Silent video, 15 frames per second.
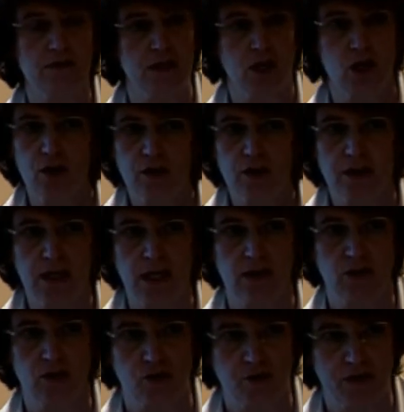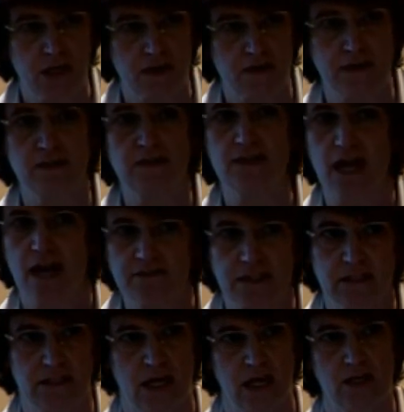the Hurricane Katrina that
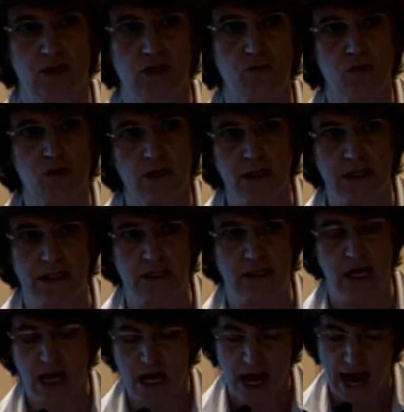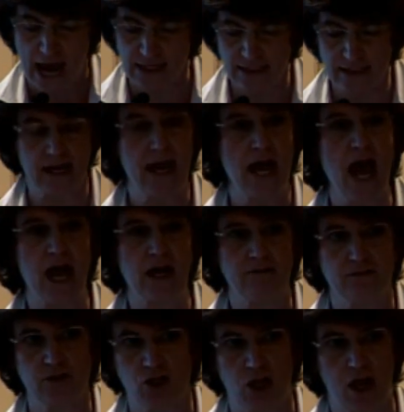devastated New Orleans, and he said, "Heck
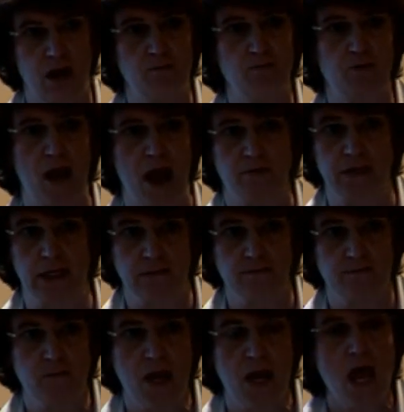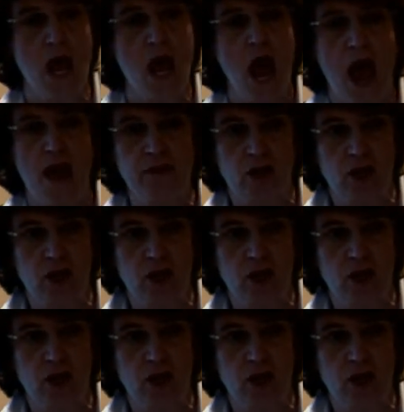of a job, Brownie." And the